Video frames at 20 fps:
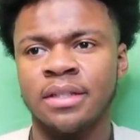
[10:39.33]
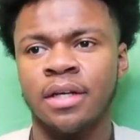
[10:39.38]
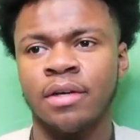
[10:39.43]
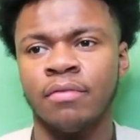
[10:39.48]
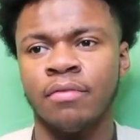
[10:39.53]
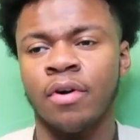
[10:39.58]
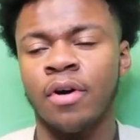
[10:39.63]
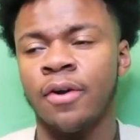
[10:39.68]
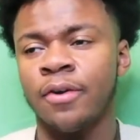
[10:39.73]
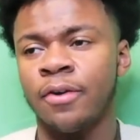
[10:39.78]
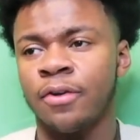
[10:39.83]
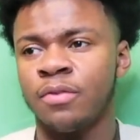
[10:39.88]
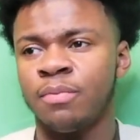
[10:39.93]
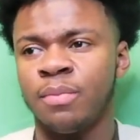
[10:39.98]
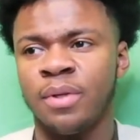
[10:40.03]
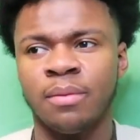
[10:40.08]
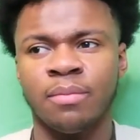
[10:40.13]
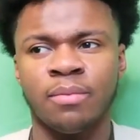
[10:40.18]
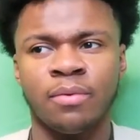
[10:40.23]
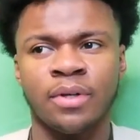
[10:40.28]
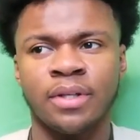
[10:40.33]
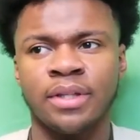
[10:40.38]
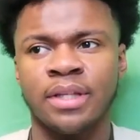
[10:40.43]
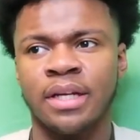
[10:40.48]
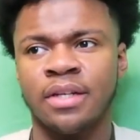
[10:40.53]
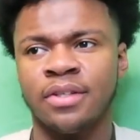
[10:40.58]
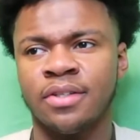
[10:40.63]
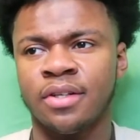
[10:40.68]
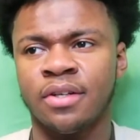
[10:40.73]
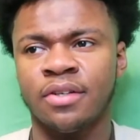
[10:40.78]
of all those people at
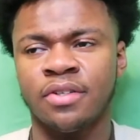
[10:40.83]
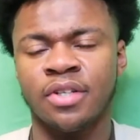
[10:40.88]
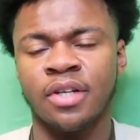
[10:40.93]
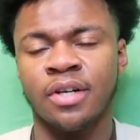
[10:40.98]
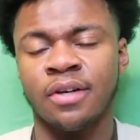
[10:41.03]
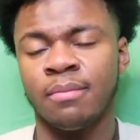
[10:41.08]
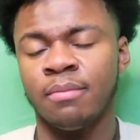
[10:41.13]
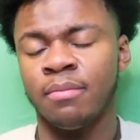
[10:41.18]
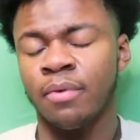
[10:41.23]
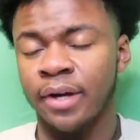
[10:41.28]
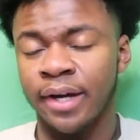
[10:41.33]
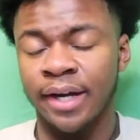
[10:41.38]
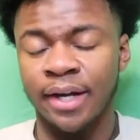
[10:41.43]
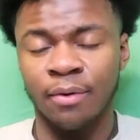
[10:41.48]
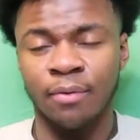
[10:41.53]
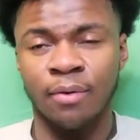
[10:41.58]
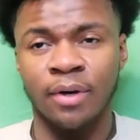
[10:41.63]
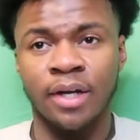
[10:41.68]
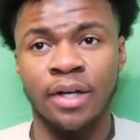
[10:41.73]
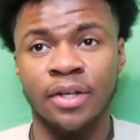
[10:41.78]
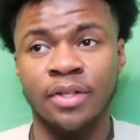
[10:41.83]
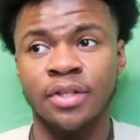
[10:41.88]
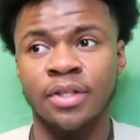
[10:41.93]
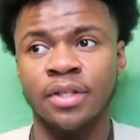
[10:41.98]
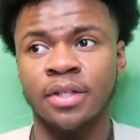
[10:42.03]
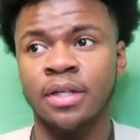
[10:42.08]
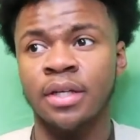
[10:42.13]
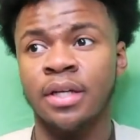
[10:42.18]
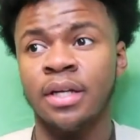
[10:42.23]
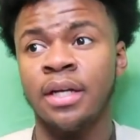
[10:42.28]
that church that are brainwashed